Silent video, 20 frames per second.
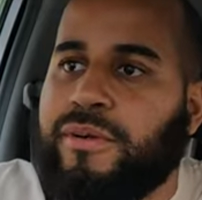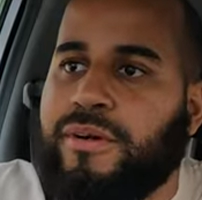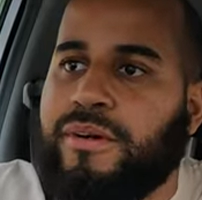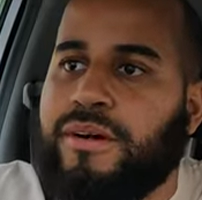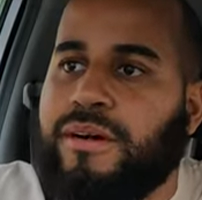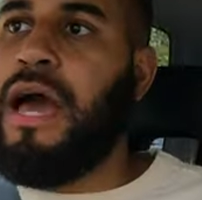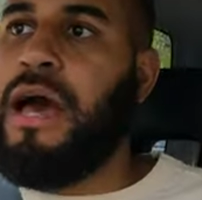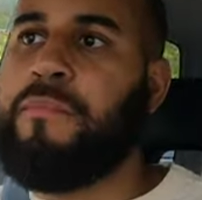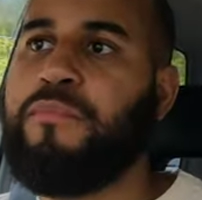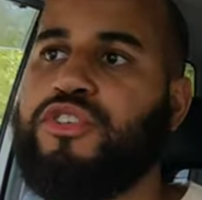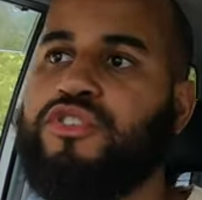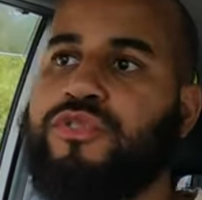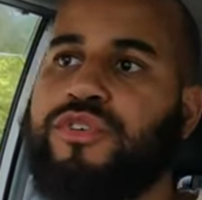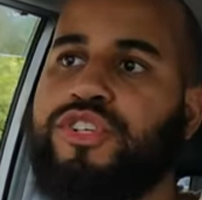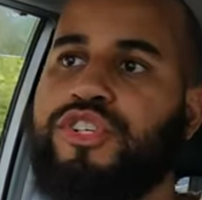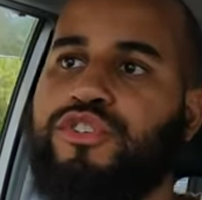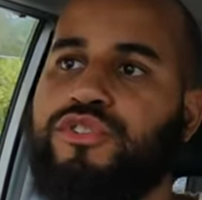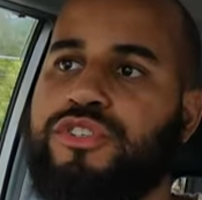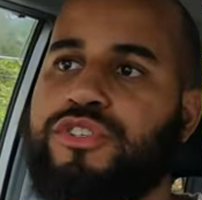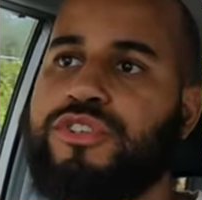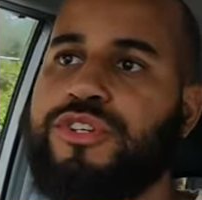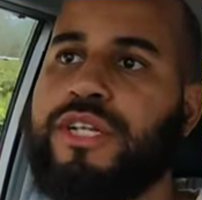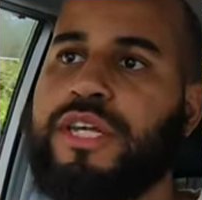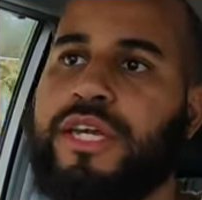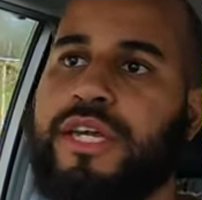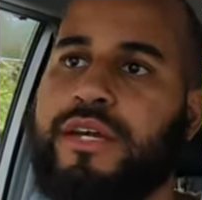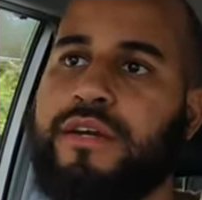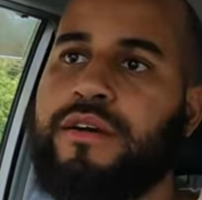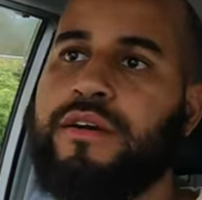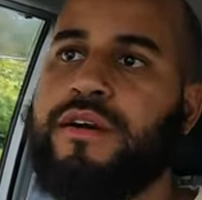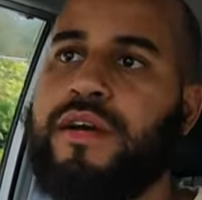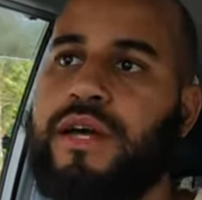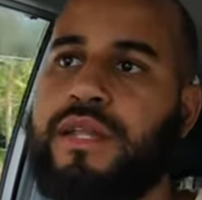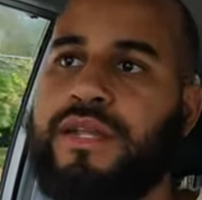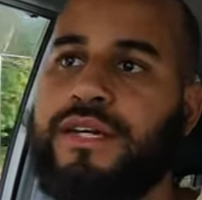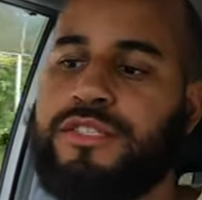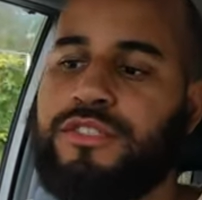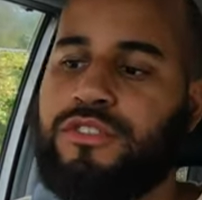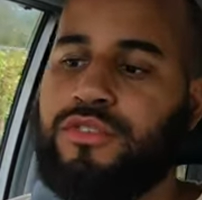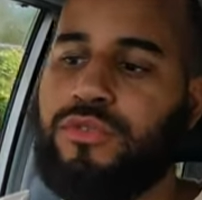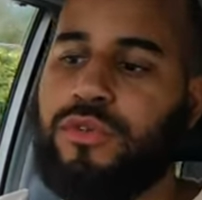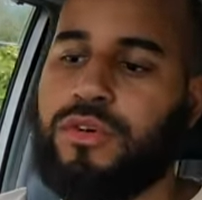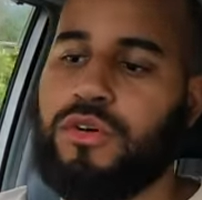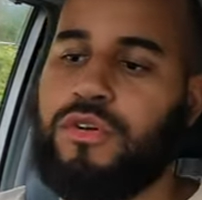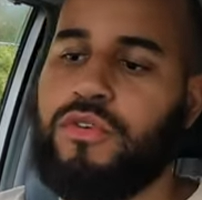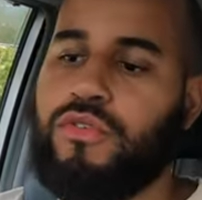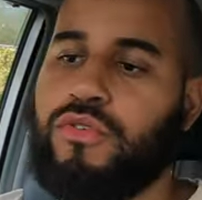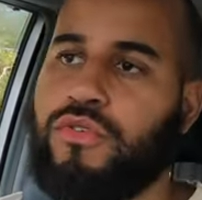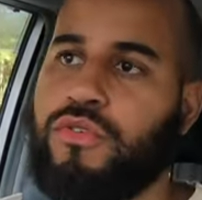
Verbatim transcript: I'm gonna do a U-turn here and let's do a